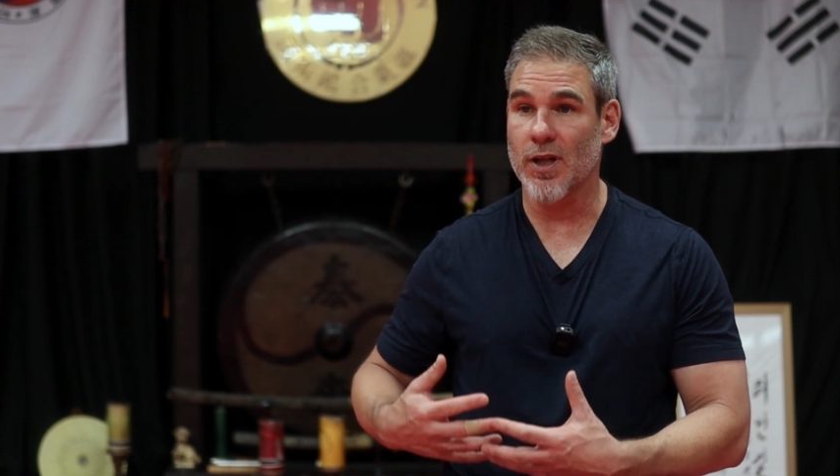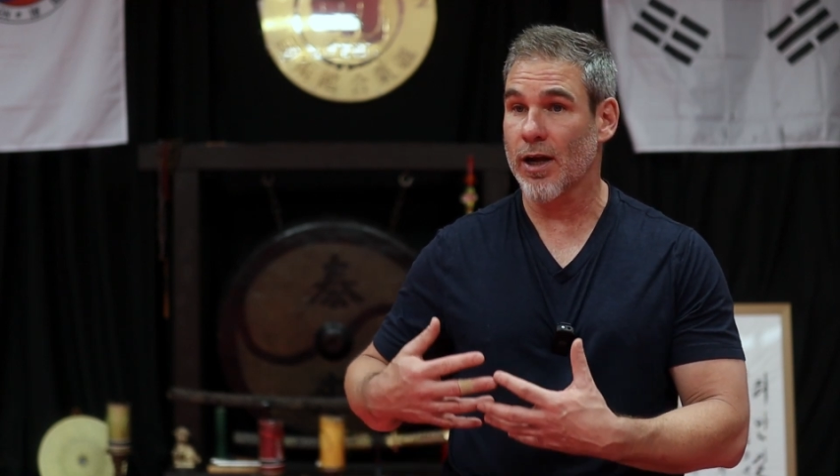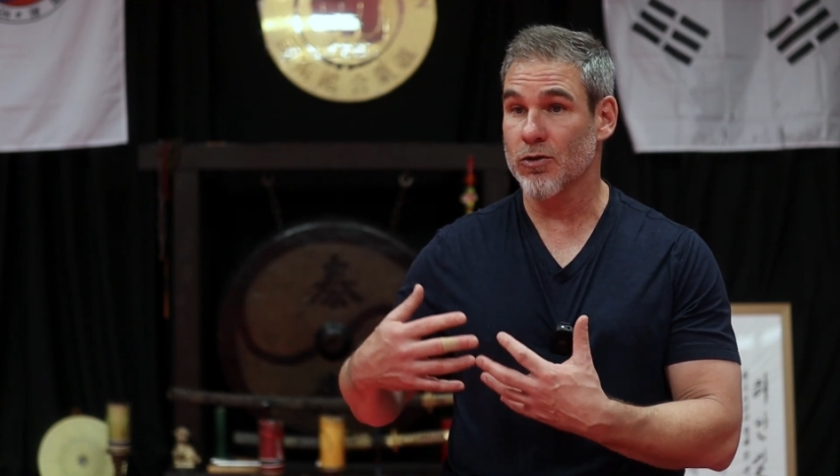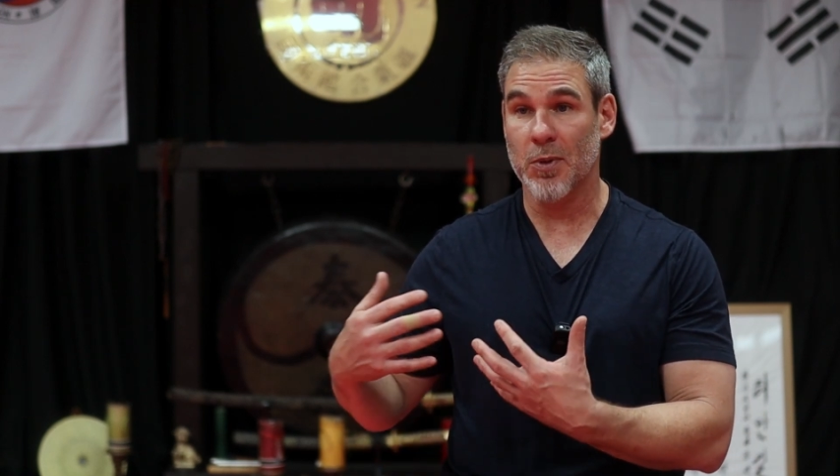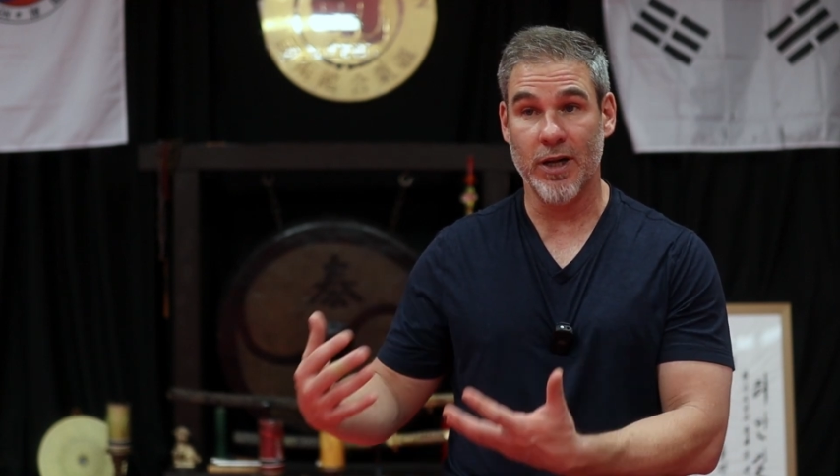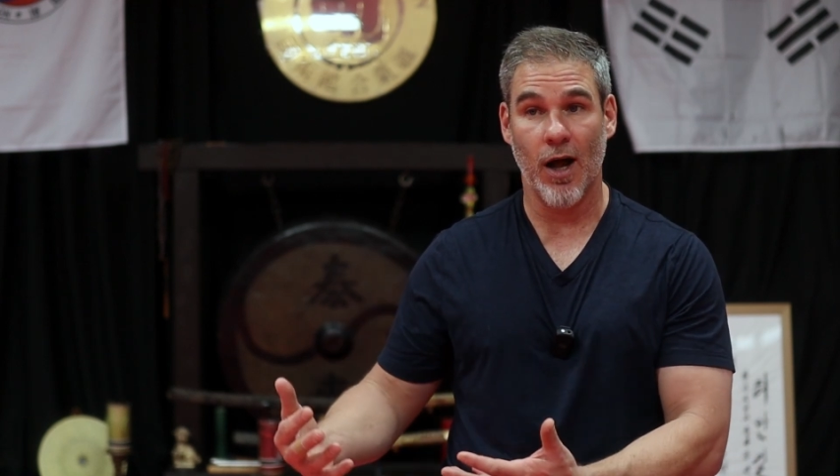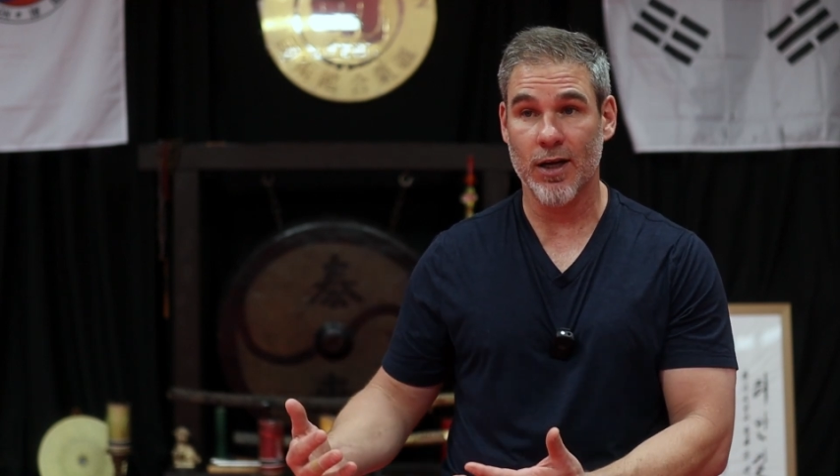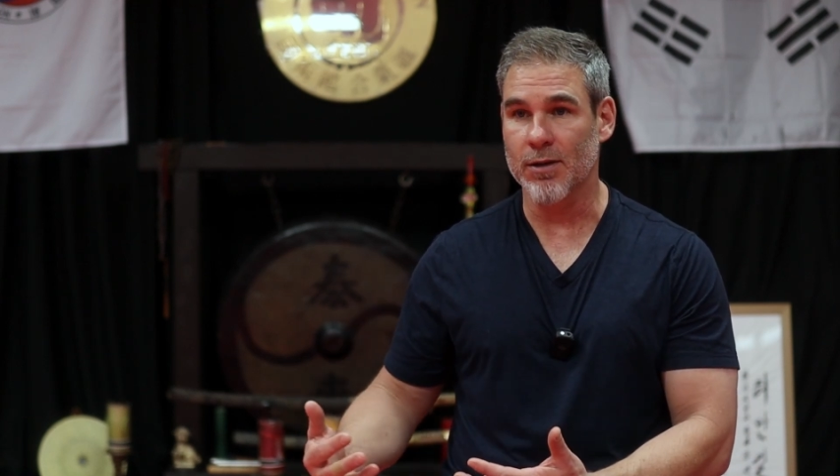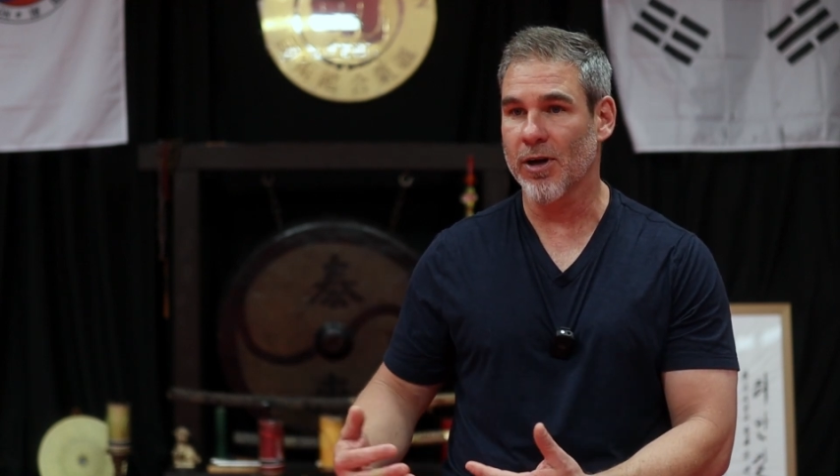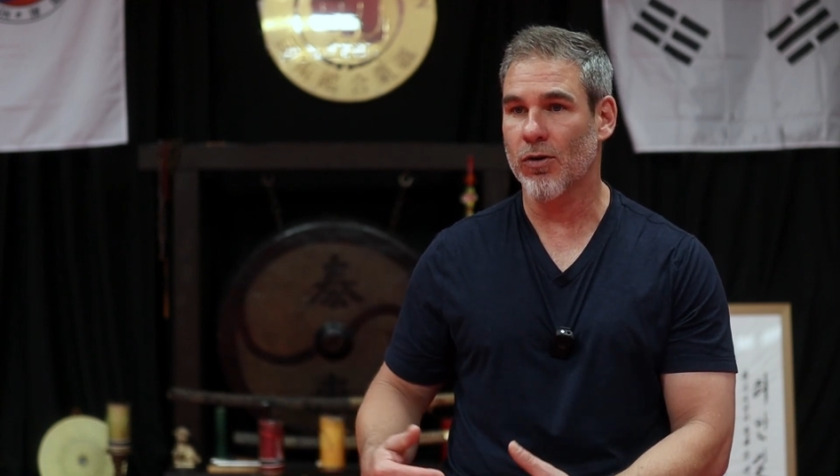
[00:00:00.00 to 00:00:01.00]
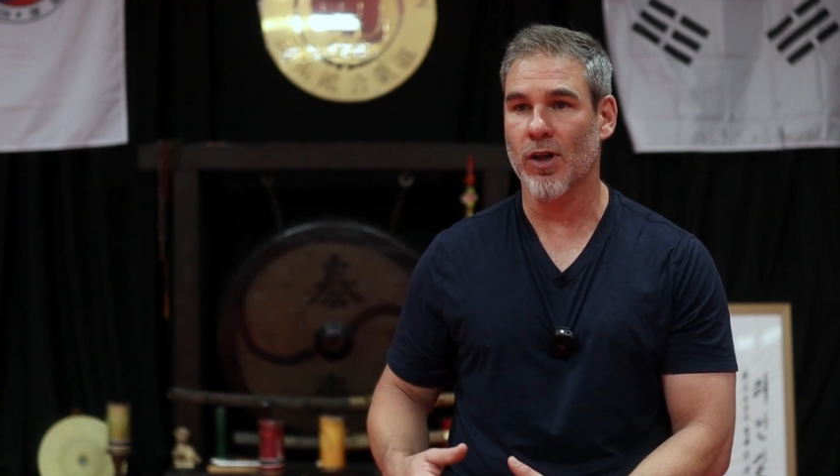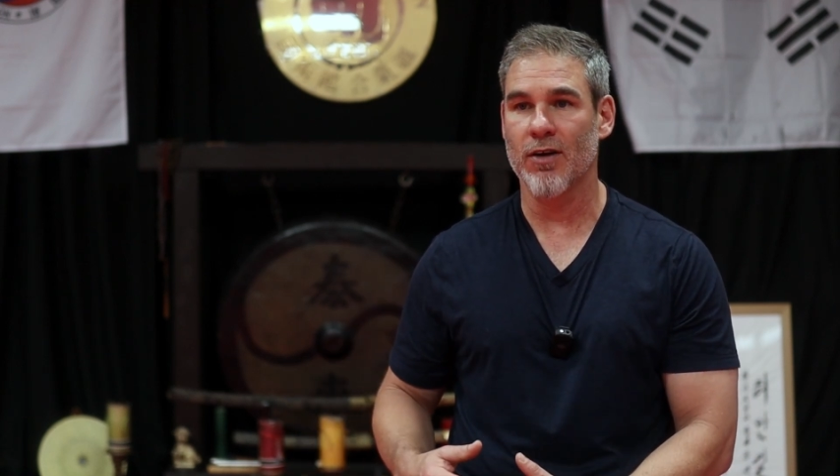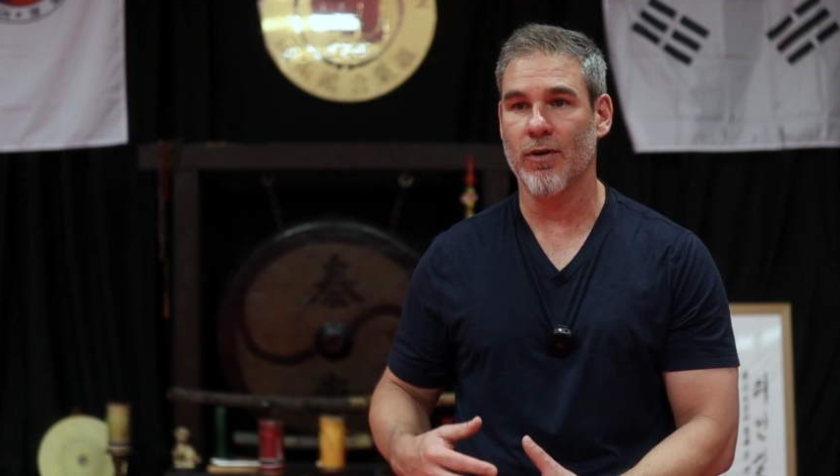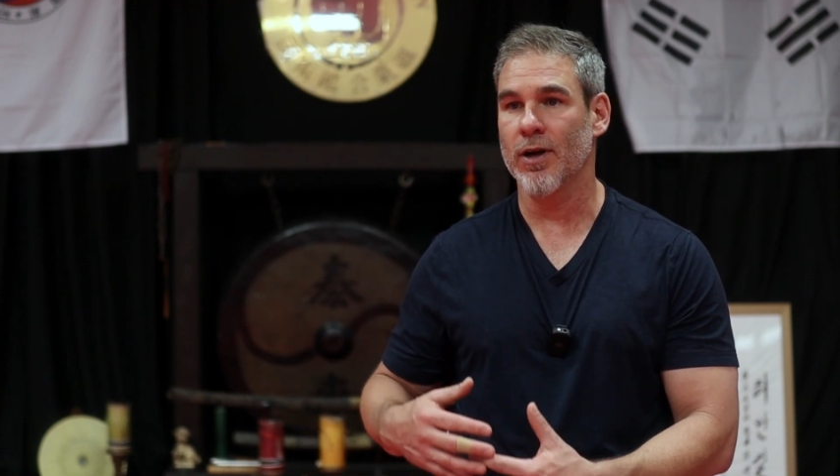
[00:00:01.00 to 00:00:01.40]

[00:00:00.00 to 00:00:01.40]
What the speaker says: like I was playing hockey my whole life.